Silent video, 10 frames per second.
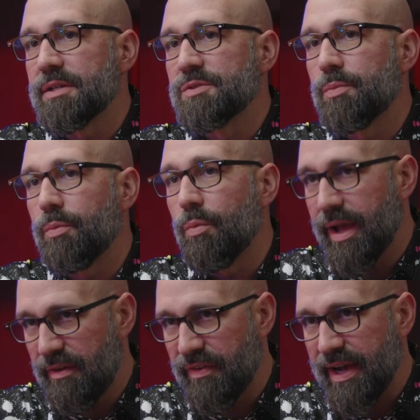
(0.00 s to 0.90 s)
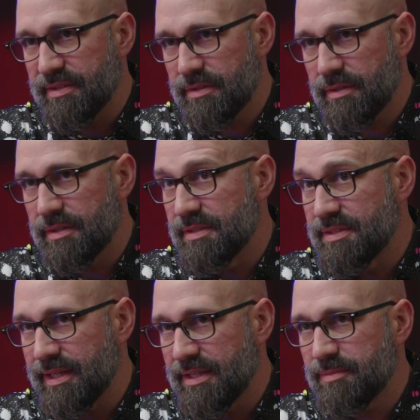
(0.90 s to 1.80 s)
is way faster and
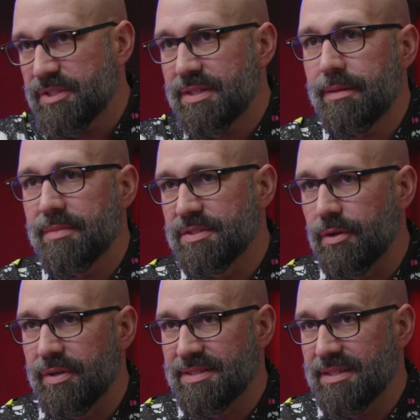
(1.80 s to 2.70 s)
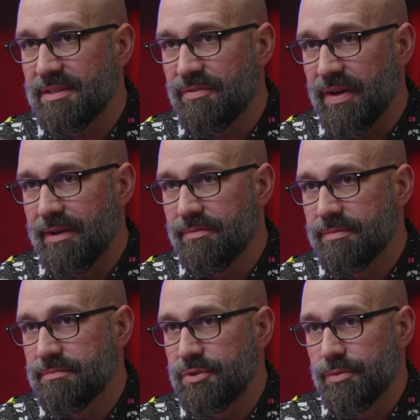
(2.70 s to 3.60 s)
doesn't take as much time as going 65
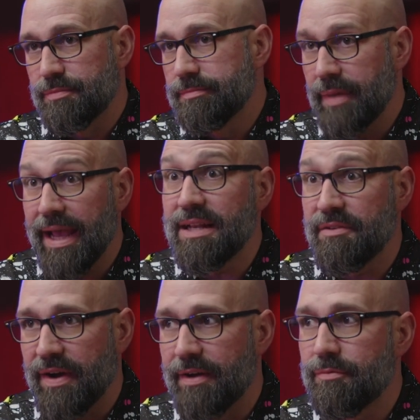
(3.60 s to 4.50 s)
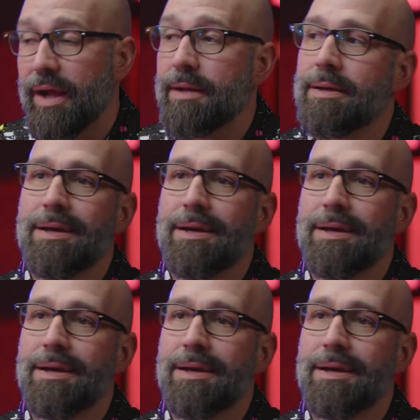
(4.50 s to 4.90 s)
to 85, right?